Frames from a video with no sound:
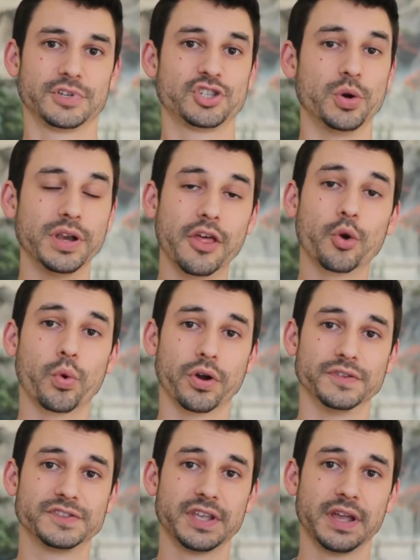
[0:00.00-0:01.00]
So in other
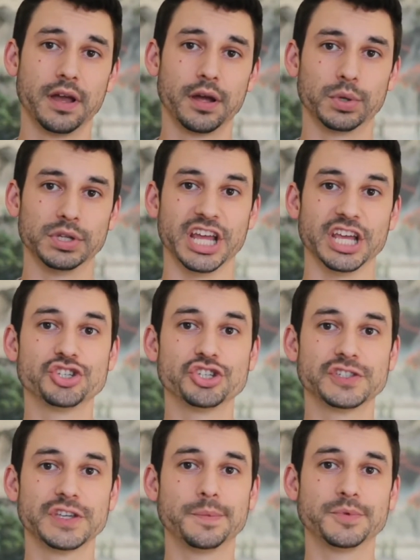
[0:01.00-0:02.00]
words,
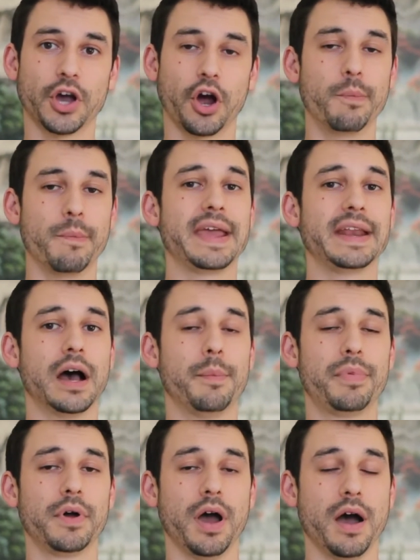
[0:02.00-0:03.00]
relationships are made
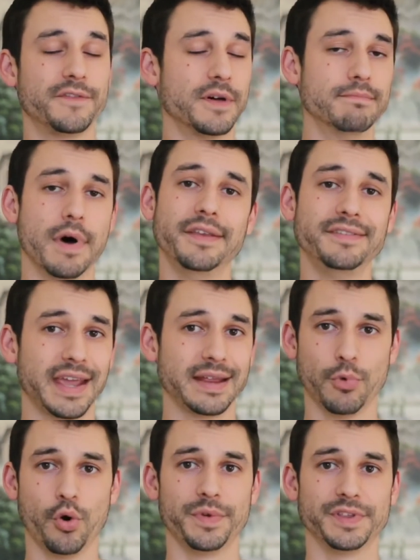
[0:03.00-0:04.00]
up of the
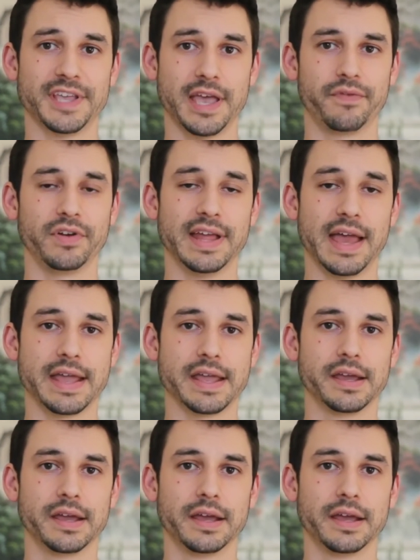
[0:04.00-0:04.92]
mundane moments every day.